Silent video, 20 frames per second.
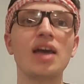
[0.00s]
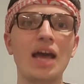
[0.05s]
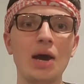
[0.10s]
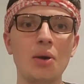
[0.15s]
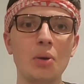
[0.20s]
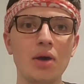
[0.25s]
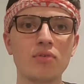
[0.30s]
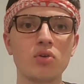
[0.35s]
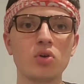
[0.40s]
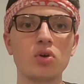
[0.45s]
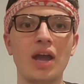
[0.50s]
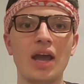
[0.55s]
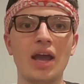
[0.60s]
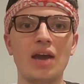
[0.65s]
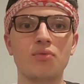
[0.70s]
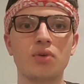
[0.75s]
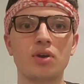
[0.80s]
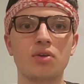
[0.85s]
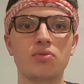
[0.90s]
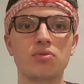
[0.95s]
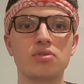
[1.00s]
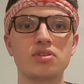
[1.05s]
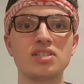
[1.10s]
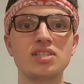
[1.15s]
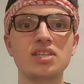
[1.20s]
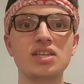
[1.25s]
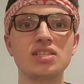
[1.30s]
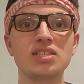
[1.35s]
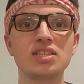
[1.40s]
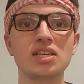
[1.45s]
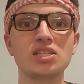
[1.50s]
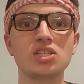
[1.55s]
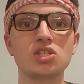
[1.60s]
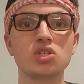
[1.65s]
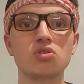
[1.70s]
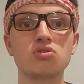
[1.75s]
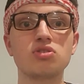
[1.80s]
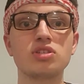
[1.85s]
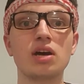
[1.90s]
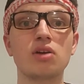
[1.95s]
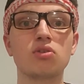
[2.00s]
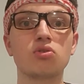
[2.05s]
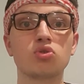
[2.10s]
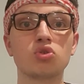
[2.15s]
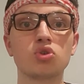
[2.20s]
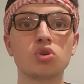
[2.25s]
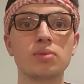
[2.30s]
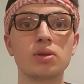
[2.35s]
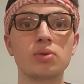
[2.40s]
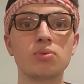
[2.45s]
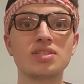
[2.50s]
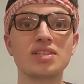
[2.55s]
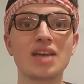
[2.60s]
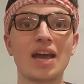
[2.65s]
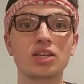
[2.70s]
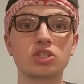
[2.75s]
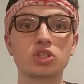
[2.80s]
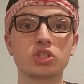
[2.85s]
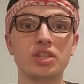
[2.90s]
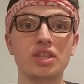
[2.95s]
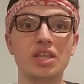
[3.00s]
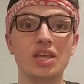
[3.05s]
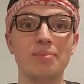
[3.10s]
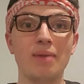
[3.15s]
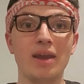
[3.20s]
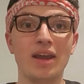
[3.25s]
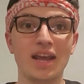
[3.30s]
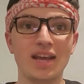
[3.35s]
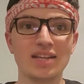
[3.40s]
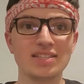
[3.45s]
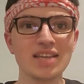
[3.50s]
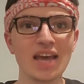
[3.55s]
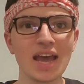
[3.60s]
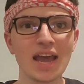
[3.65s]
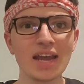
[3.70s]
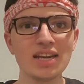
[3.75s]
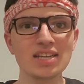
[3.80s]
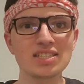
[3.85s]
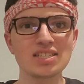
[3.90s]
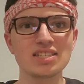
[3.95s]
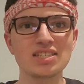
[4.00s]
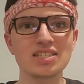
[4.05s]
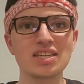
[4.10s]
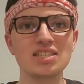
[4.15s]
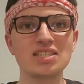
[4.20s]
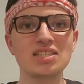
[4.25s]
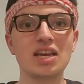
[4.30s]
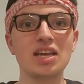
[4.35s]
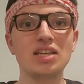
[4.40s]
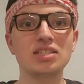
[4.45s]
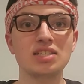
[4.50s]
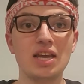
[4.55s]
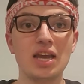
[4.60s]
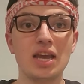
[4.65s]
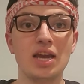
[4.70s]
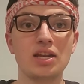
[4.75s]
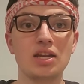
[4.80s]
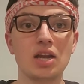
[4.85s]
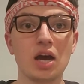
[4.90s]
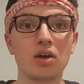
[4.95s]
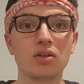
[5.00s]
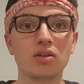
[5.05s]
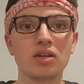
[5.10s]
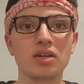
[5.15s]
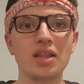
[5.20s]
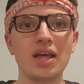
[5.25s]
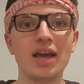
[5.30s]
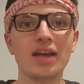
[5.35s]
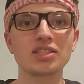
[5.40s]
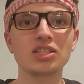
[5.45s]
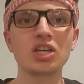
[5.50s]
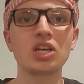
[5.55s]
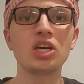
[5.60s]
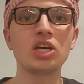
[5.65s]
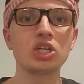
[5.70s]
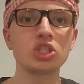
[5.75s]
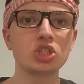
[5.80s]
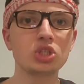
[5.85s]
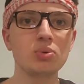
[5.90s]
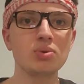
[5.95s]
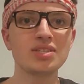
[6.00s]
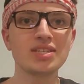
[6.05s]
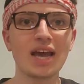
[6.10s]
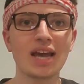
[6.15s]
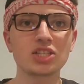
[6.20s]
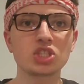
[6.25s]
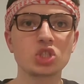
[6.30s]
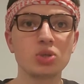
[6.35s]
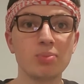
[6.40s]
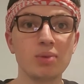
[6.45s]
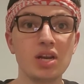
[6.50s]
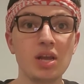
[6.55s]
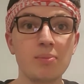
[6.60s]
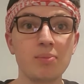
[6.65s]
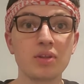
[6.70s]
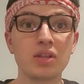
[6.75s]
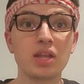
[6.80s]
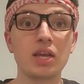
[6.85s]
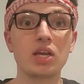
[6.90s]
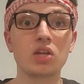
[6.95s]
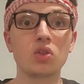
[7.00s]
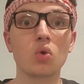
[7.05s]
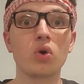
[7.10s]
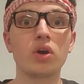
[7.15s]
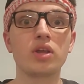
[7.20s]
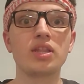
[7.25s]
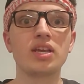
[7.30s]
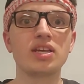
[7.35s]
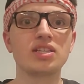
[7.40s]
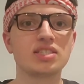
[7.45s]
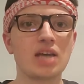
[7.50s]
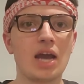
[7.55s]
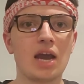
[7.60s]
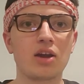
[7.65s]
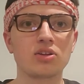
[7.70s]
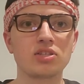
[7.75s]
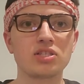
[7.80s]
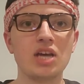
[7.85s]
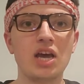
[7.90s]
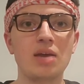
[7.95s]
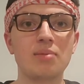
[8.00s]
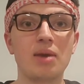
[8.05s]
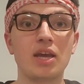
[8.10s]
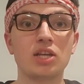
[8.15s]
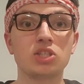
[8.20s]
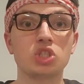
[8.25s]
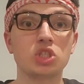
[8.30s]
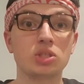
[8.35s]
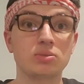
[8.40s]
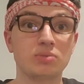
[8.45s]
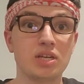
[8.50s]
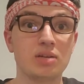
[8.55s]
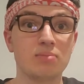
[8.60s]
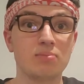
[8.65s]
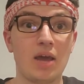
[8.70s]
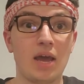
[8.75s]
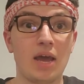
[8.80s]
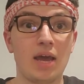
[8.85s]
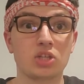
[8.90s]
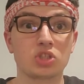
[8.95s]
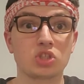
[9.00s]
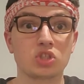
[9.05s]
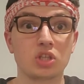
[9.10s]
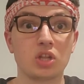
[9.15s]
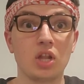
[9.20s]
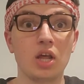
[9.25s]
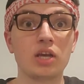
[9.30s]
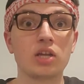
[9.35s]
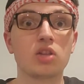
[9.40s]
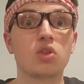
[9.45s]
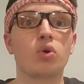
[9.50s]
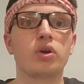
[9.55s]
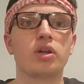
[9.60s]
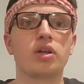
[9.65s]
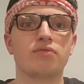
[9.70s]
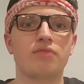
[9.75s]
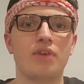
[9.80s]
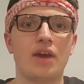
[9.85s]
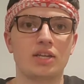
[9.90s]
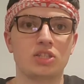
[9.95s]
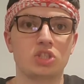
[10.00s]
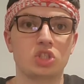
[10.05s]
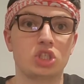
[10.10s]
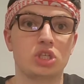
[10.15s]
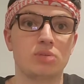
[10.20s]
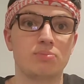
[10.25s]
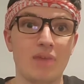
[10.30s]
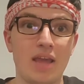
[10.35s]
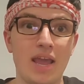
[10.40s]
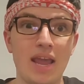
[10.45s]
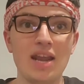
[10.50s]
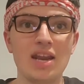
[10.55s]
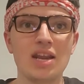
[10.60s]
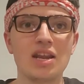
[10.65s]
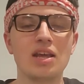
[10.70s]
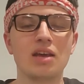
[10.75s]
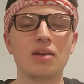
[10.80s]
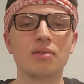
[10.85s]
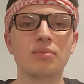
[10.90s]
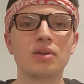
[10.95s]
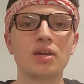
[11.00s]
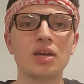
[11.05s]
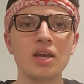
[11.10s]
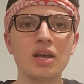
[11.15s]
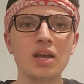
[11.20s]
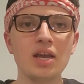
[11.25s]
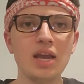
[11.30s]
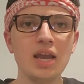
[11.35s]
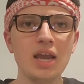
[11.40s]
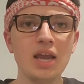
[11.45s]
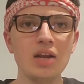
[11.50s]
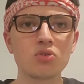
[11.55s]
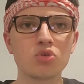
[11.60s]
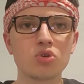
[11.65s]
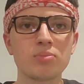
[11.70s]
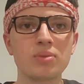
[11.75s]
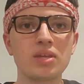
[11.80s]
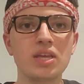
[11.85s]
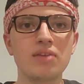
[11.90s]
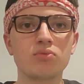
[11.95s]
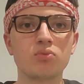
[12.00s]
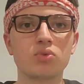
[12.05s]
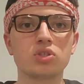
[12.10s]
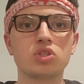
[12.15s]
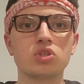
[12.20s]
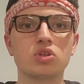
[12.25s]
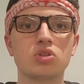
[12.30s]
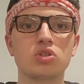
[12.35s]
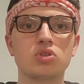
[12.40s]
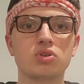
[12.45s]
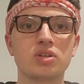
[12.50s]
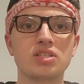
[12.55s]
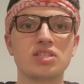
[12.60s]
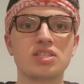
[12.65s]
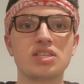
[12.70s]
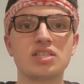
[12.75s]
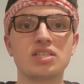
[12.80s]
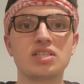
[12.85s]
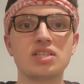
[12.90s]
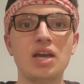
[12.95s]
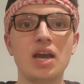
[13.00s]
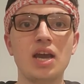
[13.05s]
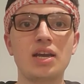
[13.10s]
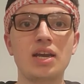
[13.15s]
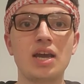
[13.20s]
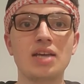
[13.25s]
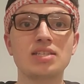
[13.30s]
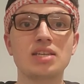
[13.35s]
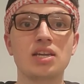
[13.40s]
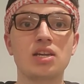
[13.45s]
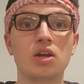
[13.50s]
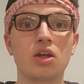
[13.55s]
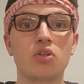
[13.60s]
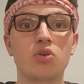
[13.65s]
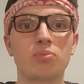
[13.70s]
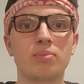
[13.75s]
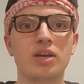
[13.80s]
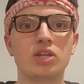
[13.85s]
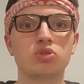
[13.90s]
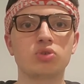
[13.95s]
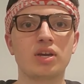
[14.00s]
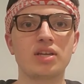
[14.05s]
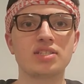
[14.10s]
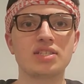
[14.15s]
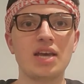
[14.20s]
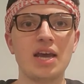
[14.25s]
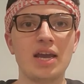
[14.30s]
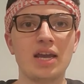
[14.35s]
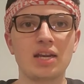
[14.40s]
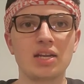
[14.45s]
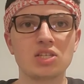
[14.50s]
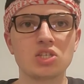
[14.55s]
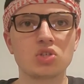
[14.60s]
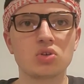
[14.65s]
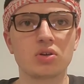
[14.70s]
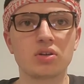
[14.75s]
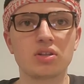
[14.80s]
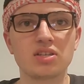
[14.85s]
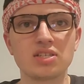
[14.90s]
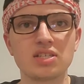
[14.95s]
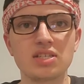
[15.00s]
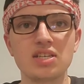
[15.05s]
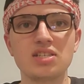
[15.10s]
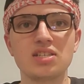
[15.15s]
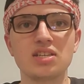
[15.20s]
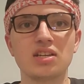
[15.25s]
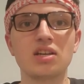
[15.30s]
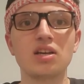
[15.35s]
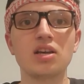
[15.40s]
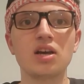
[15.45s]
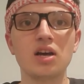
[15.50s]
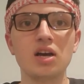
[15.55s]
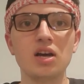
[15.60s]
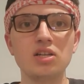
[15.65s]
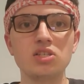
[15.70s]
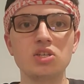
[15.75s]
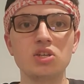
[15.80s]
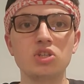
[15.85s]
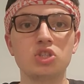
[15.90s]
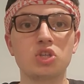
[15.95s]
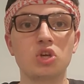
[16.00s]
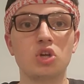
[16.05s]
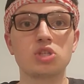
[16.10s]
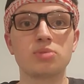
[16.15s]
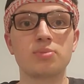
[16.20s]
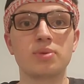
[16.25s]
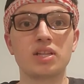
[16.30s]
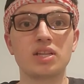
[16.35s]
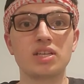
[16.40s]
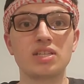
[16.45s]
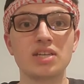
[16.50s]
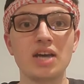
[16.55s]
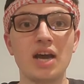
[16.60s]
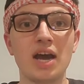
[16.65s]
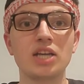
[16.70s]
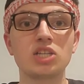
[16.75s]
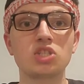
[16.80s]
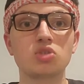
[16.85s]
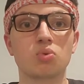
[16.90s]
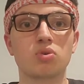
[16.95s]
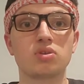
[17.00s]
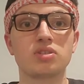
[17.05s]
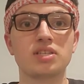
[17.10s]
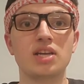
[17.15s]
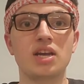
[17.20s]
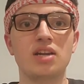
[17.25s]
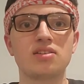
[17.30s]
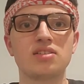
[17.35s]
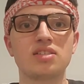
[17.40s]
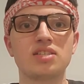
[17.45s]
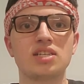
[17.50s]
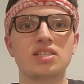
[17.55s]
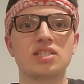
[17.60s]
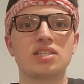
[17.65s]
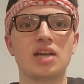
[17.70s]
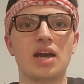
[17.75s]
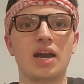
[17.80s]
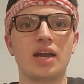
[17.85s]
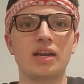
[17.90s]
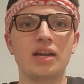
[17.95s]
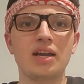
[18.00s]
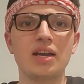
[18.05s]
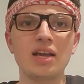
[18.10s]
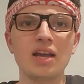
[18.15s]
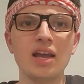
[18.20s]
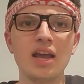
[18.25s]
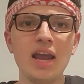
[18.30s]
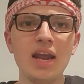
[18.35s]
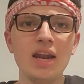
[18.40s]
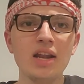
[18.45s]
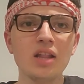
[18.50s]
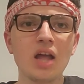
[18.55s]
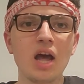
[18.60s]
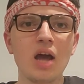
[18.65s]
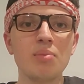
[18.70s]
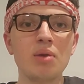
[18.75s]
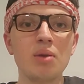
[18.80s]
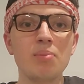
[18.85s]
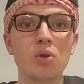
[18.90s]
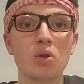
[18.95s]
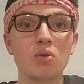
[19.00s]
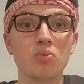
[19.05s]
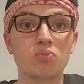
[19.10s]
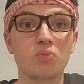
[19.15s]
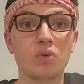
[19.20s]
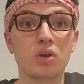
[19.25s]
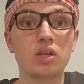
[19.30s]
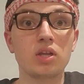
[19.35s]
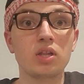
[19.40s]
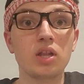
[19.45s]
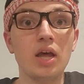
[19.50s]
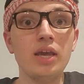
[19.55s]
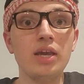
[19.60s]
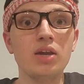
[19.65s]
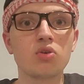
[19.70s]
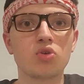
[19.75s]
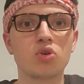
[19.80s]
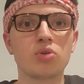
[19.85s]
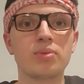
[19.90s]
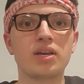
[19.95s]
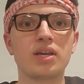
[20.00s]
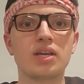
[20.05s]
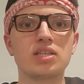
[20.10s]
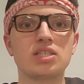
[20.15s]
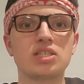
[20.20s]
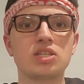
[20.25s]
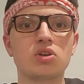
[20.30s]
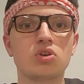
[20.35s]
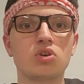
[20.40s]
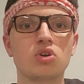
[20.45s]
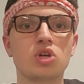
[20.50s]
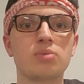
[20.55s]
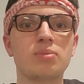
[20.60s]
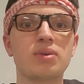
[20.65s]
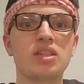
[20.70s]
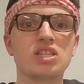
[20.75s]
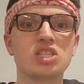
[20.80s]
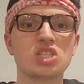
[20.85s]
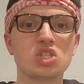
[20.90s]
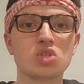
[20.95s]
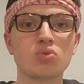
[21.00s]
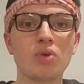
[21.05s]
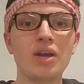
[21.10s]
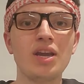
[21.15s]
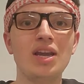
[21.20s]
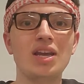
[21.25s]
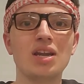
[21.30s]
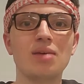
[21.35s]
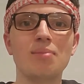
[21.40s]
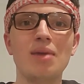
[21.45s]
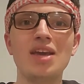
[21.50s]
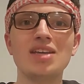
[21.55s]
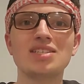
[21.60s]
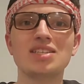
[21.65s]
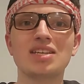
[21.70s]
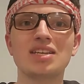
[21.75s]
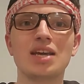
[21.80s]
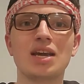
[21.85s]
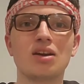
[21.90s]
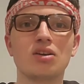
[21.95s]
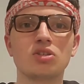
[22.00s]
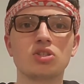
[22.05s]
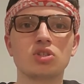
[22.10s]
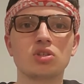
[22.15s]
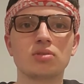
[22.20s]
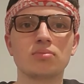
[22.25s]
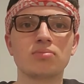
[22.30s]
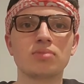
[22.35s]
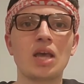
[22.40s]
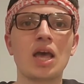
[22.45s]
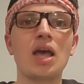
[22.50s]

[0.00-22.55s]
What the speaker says: However, halfway through the season, as it turns out, Harumi was actually the main antagonist of Season 8, and not only that, she was actually manipulating Lloyd the entire time, and she didn't actually like Lloyd. In fact, she hated him. And Harumi even returned during Season 9 as another major antagonist during the season, until she ultimately died towards the end of Season 9. And a lot of people really like Harumi and consider her to be this great and amazing character.